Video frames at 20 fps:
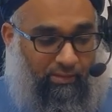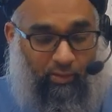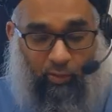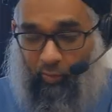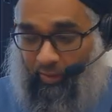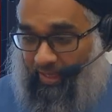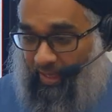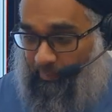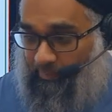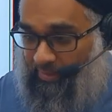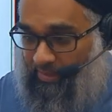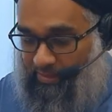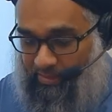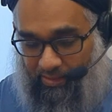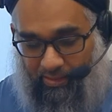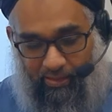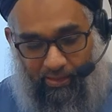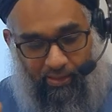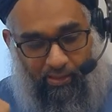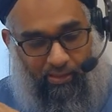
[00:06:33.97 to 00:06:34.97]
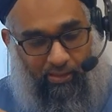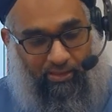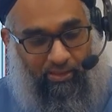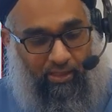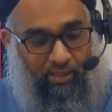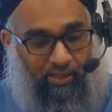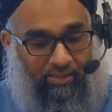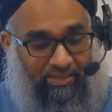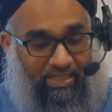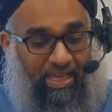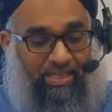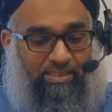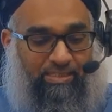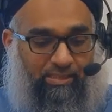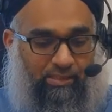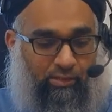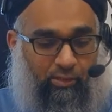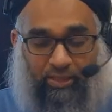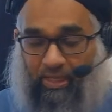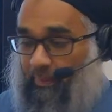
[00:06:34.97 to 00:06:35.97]
or get me the
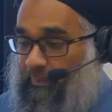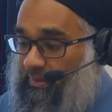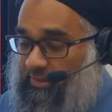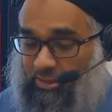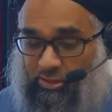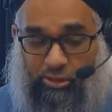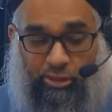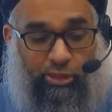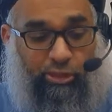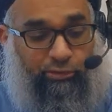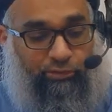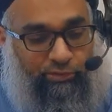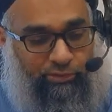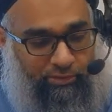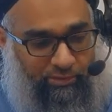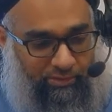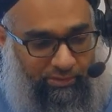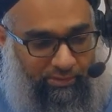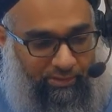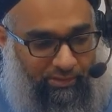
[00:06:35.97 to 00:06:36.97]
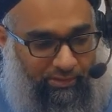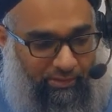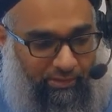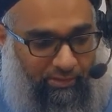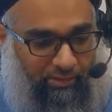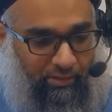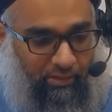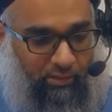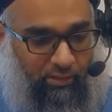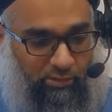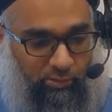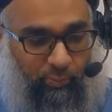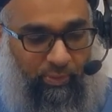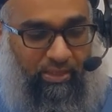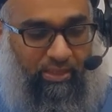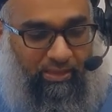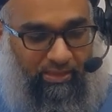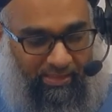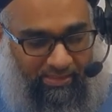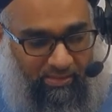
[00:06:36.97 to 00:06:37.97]
desk, or get me the chairs. So when
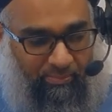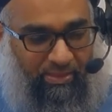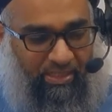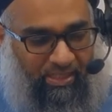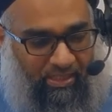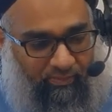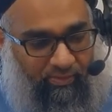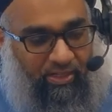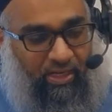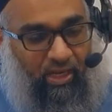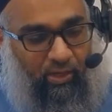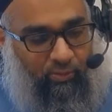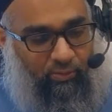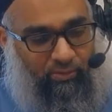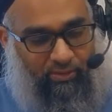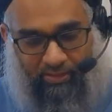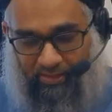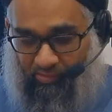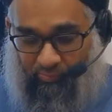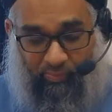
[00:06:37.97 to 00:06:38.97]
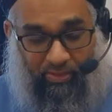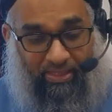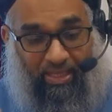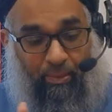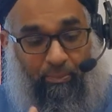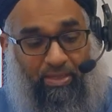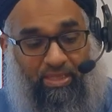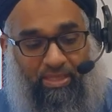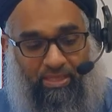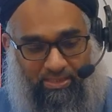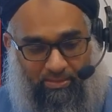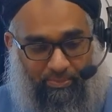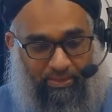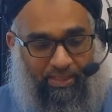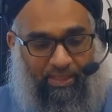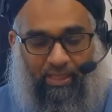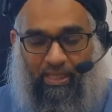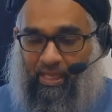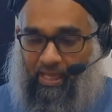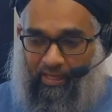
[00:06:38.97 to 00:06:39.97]
the things are being given out, get me this,
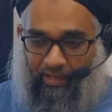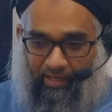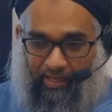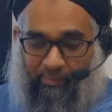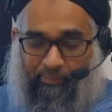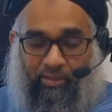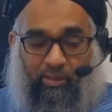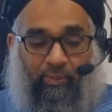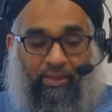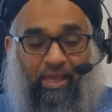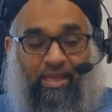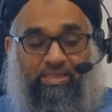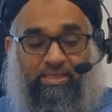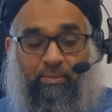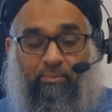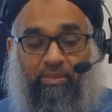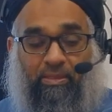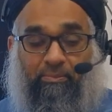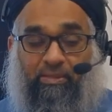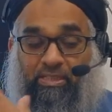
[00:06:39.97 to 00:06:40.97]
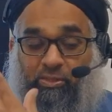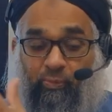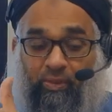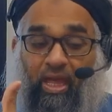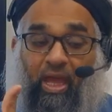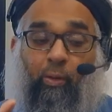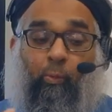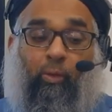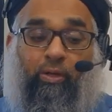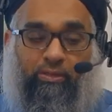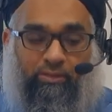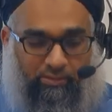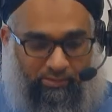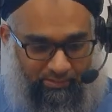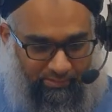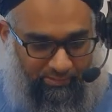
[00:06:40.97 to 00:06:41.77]
meaning everybody will get something, but this is what I want.